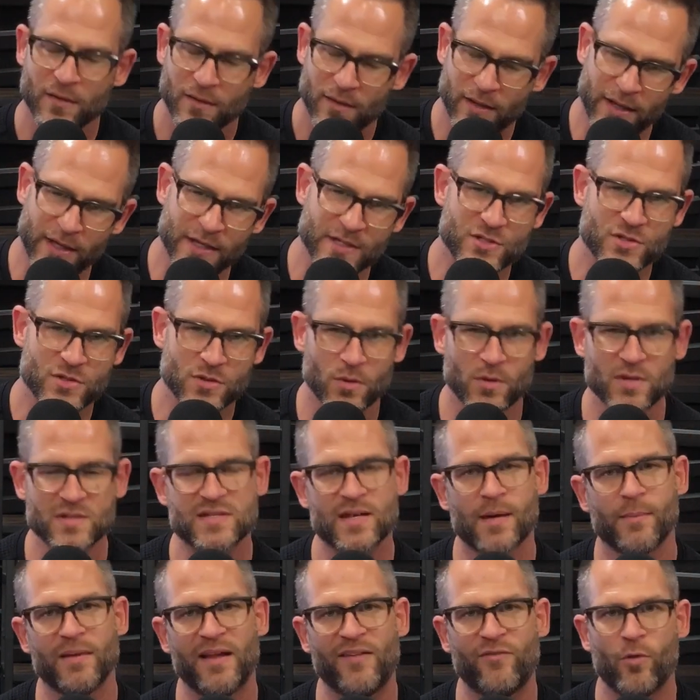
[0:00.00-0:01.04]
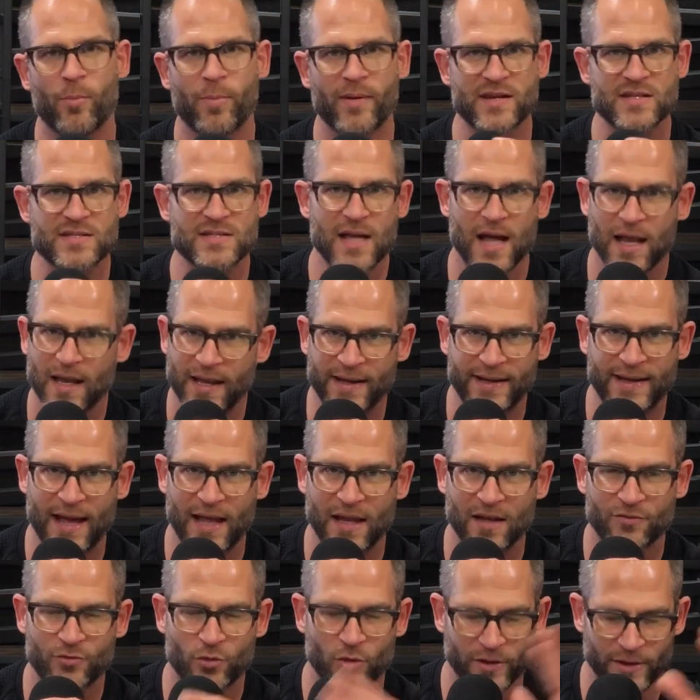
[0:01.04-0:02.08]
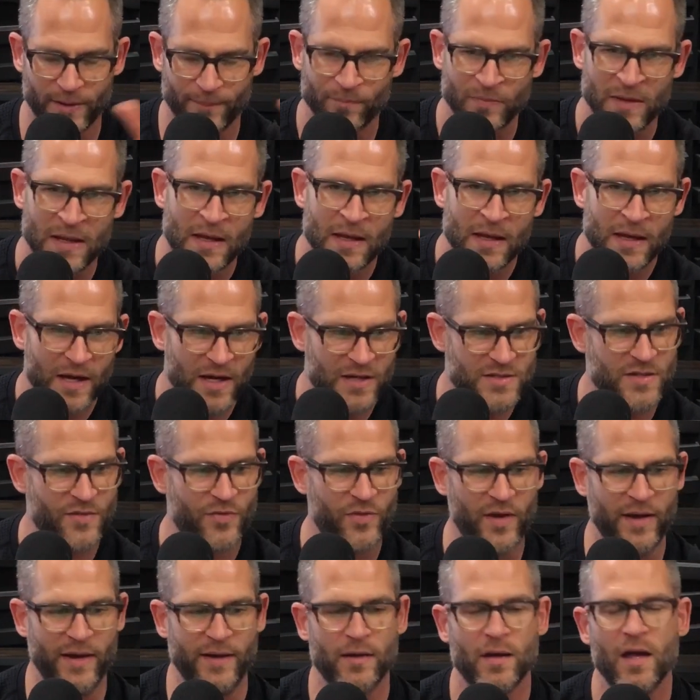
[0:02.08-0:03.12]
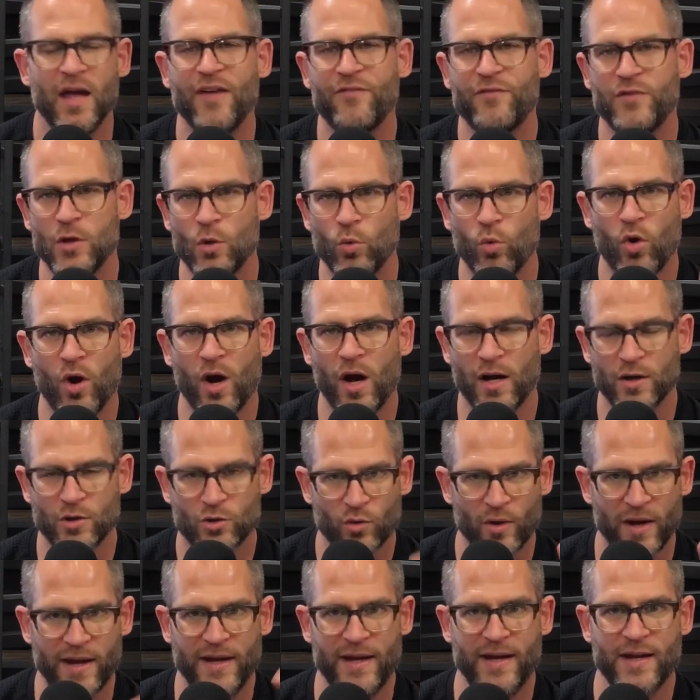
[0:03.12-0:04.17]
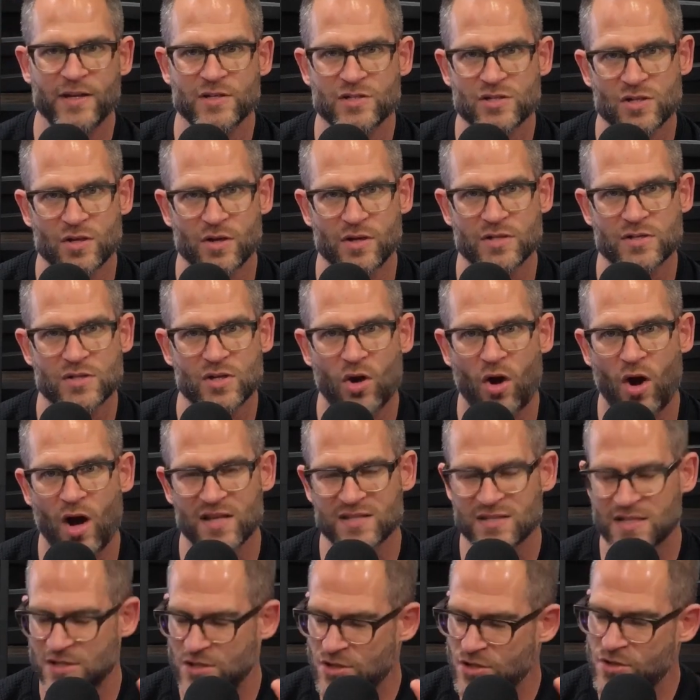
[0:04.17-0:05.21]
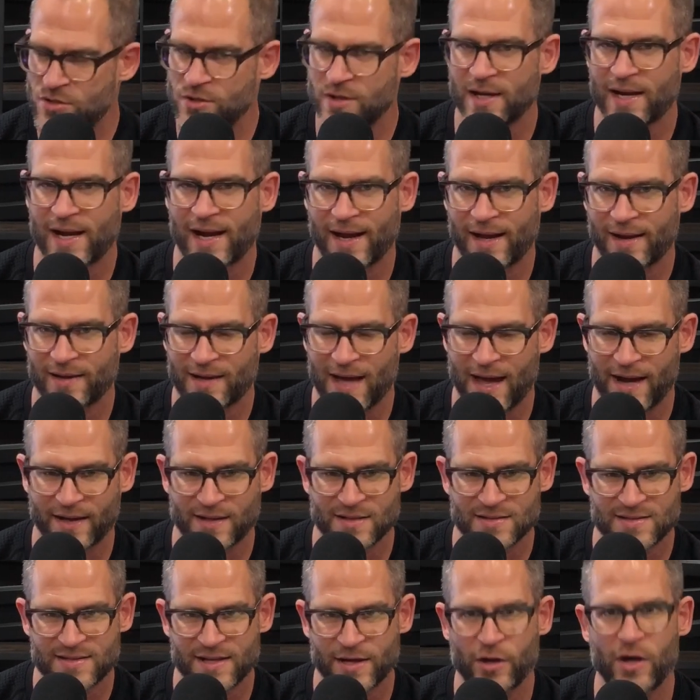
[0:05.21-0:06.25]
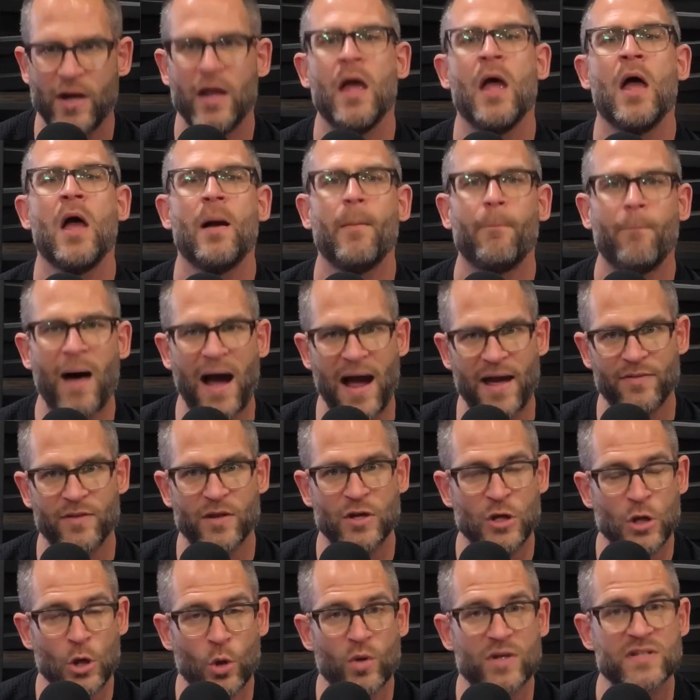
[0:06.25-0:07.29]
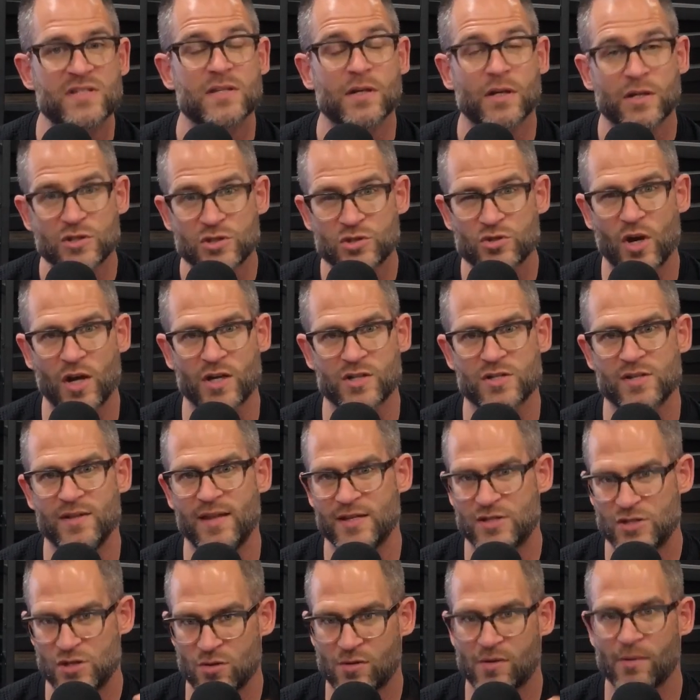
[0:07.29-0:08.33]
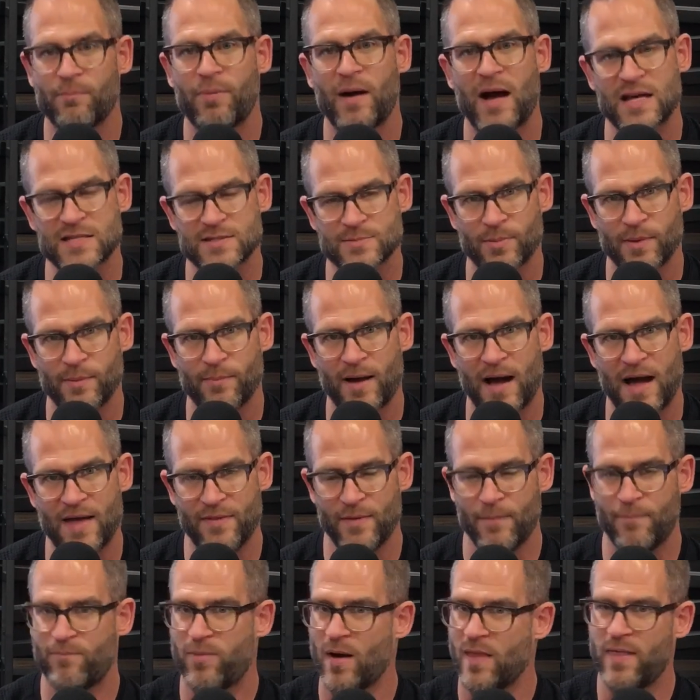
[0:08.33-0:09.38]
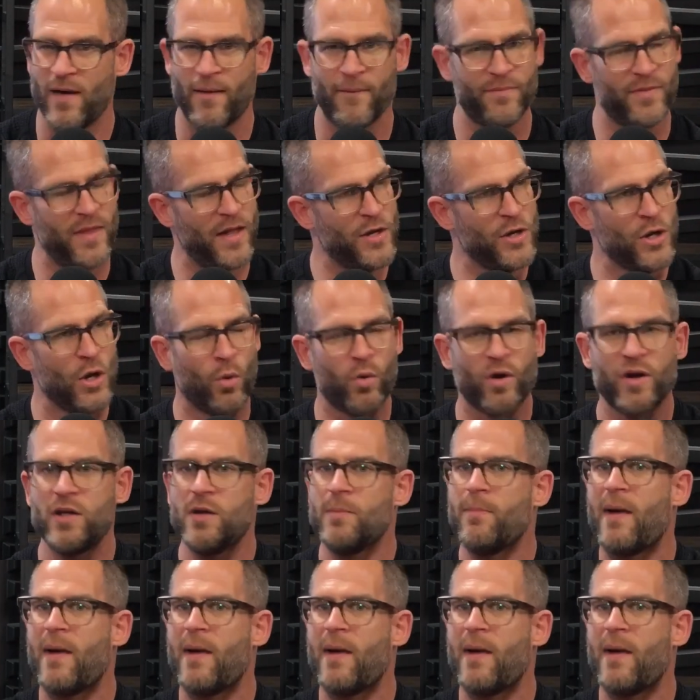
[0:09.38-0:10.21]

It is true on some level, but it's not like California. Here's the thing. If you want great insurance costs, because you do got to consider it, buy the newest construction that you can possibly buy. The newer you